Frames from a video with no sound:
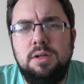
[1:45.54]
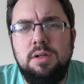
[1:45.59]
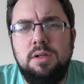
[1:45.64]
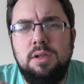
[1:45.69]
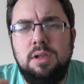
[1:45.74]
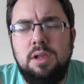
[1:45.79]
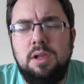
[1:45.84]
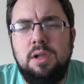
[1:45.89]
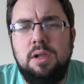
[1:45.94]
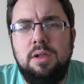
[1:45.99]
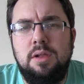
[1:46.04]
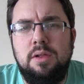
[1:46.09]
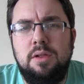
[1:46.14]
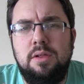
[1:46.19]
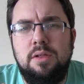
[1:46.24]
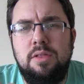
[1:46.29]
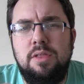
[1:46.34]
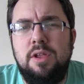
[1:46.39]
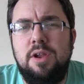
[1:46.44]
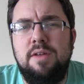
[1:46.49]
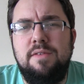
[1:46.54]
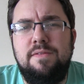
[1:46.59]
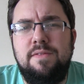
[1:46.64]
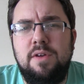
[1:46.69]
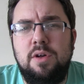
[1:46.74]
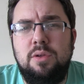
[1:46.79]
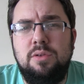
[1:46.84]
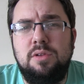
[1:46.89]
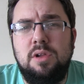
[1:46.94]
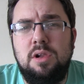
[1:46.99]

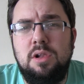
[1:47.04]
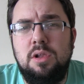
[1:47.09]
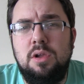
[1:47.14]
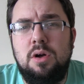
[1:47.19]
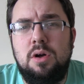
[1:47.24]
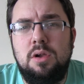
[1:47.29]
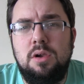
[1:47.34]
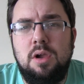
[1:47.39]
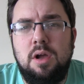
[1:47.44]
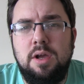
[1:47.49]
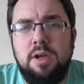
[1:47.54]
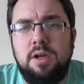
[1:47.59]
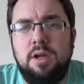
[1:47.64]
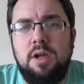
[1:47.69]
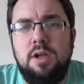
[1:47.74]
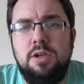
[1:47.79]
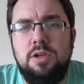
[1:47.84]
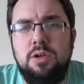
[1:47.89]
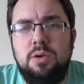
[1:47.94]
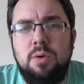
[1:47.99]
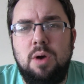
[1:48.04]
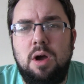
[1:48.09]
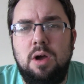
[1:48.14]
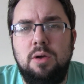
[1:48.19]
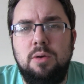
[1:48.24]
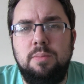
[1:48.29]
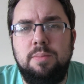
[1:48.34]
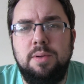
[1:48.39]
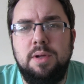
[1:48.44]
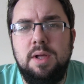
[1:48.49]
like A New
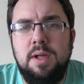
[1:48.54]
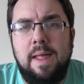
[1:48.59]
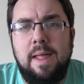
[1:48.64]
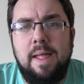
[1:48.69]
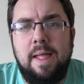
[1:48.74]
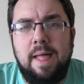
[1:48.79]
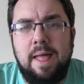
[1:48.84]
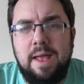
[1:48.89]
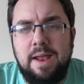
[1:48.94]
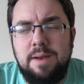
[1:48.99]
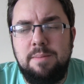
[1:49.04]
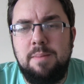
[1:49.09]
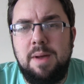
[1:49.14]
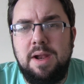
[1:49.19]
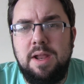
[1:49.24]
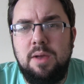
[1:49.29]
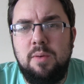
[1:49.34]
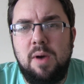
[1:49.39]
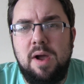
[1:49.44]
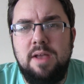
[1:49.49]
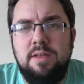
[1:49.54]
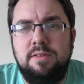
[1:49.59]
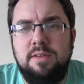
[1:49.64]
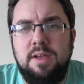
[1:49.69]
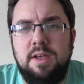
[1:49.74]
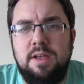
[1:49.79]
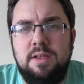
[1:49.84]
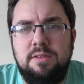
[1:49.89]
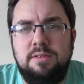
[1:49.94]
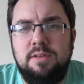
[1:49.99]
Hope. In many ways
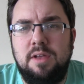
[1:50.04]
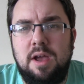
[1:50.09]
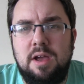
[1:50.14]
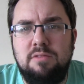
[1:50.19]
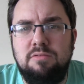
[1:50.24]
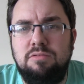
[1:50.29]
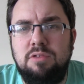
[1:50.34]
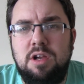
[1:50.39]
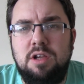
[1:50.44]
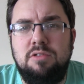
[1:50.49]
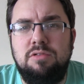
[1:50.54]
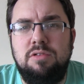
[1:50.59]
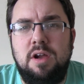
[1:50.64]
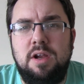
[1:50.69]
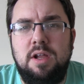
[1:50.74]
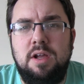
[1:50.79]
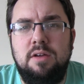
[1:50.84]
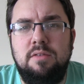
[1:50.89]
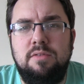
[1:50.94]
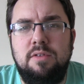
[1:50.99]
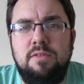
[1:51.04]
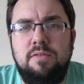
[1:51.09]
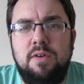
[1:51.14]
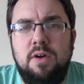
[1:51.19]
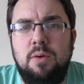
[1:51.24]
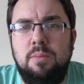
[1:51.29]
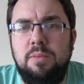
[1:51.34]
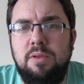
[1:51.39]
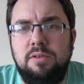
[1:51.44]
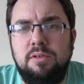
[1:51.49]
it is a retreading of the
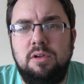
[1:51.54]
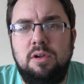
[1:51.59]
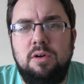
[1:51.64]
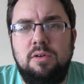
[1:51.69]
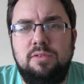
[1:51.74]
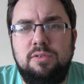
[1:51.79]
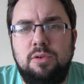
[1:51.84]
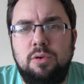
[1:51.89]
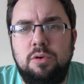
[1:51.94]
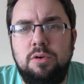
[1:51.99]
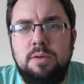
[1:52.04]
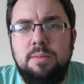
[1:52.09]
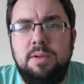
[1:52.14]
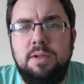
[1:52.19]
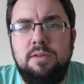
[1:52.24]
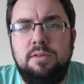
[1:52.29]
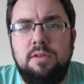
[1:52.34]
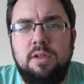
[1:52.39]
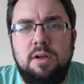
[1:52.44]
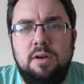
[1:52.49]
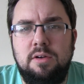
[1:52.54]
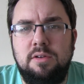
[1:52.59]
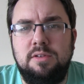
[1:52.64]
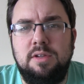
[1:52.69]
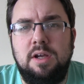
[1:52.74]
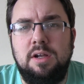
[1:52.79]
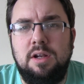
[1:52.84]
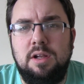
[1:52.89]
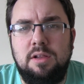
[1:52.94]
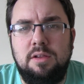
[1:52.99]
film. There's a lot of story beats that are
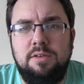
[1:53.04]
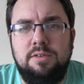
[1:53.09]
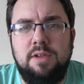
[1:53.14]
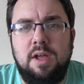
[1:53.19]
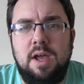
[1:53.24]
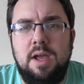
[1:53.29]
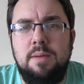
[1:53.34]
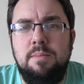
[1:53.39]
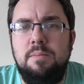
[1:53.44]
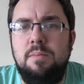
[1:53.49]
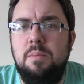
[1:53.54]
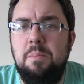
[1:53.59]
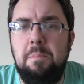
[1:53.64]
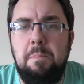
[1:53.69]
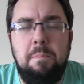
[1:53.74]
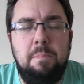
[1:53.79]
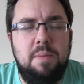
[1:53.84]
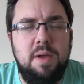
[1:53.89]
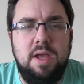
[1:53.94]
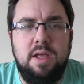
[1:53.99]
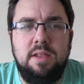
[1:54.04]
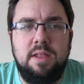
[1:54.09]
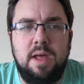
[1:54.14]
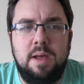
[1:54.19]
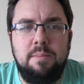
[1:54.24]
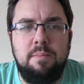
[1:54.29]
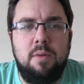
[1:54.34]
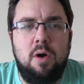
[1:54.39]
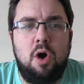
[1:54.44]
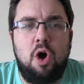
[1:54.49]
exactly the same, be
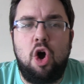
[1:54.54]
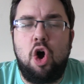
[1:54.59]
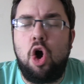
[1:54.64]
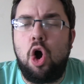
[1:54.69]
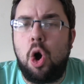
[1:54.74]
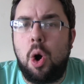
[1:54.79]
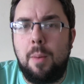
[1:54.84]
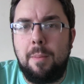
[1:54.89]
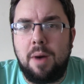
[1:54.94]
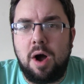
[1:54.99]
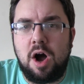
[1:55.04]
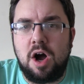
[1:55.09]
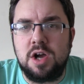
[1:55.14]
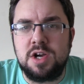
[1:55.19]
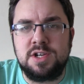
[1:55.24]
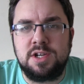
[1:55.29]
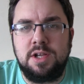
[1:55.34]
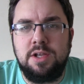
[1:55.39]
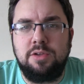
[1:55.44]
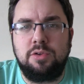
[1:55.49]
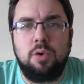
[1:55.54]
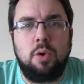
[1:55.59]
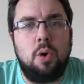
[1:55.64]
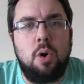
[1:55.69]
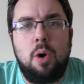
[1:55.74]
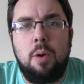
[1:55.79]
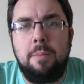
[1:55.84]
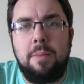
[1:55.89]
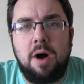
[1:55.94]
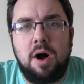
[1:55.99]
them homages or
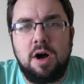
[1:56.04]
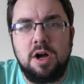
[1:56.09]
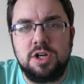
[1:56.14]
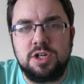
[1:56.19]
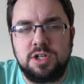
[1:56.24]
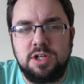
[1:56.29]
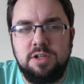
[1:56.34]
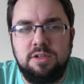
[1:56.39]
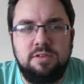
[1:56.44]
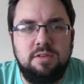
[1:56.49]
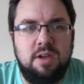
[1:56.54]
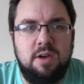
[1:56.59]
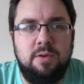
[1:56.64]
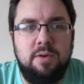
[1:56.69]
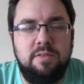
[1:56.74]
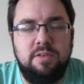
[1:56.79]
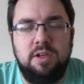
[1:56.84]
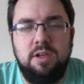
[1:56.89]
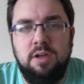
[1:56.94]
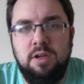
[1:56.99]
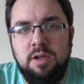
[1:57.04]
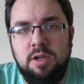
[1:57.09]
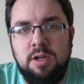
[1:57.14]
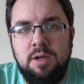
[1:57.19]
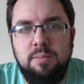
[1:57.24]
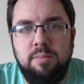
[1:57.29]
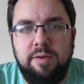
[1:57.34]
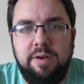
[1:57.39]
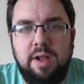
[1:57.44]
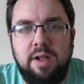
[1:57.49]
homages, however you
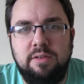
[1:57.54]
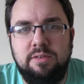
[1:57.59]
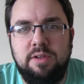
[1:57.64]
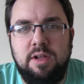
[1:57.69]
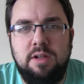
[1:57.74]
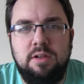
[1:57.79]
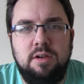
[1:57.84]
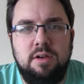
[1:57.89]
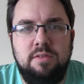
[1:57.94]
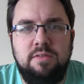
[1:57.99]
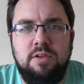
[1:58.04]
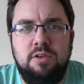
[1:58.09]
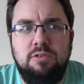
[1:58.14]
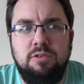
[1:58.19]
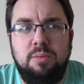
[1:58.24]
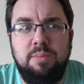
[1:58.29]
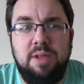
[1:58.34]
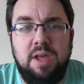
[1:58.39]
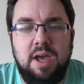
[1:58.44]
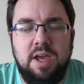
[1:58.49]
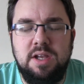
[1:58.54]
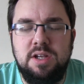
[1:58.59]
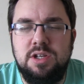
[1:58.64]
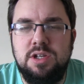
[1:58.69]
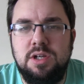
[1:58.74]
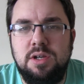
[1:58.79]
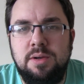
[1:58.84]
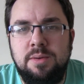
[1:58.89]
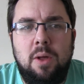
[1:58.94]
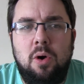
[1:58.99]
pronounce that. I don't know if you drop the
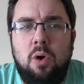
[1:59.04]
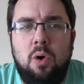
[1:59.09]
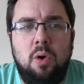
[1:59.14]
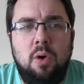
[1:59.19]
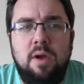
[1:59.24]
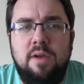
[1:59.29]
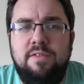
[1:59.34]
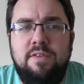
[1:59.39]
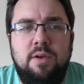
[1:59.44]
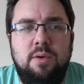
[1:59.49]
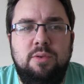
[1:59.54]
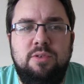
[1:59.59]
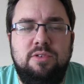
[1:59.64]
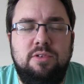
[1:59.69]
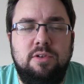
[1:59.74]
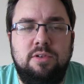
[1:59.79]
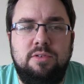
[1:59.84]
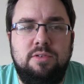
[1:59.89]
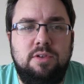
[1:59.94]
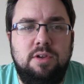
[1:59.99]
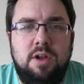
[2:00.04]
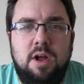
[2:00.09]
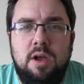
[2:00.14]
H, or if it was just,